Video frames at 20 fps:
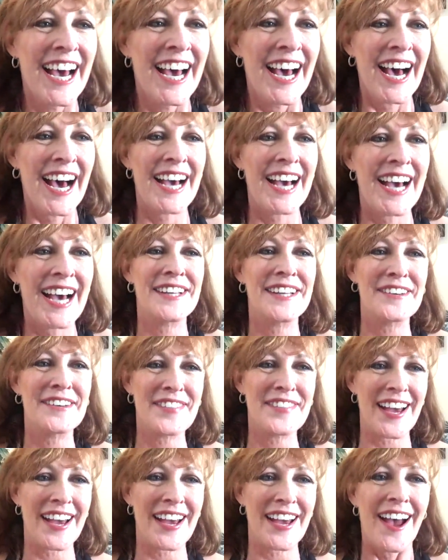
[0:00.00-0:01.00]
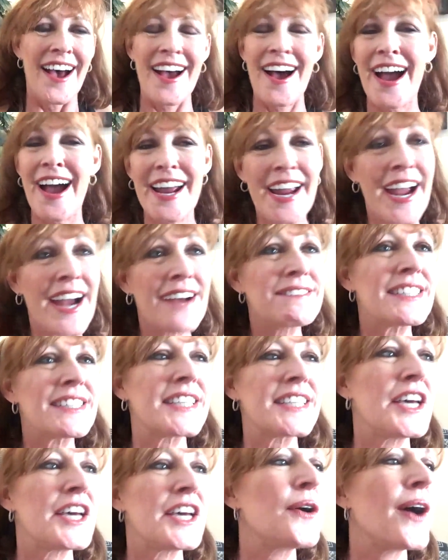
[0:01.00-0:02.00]
I love that. I have to tell
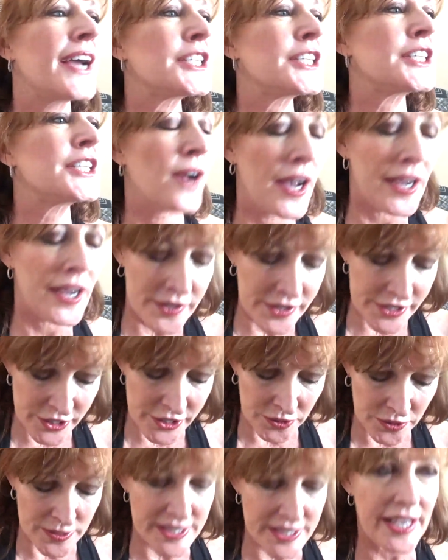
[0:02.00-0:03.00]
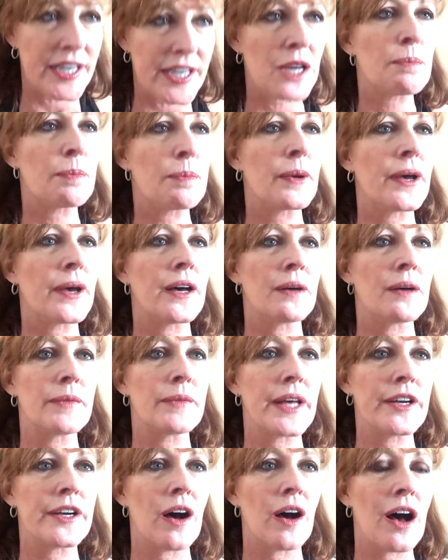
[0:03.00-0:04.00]
you, I tried to set up an
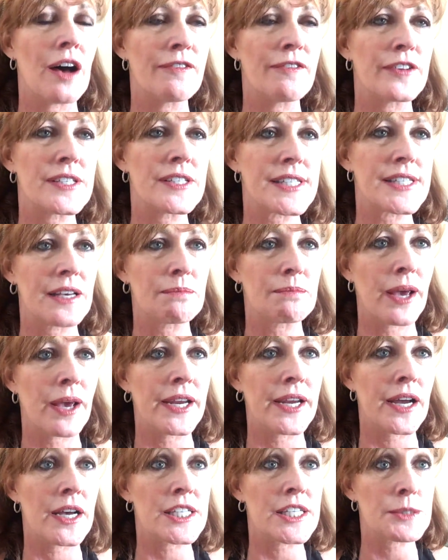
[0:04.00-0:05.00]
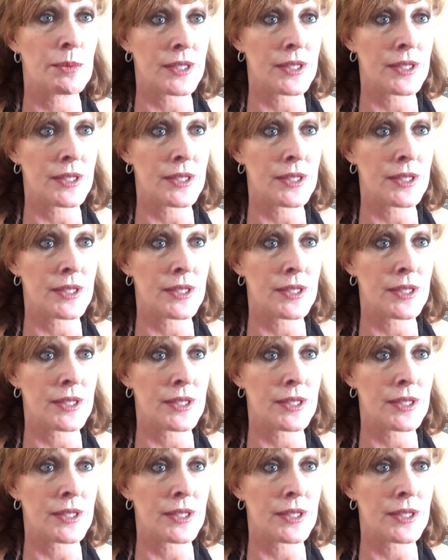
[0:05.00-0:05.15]
office in my husband's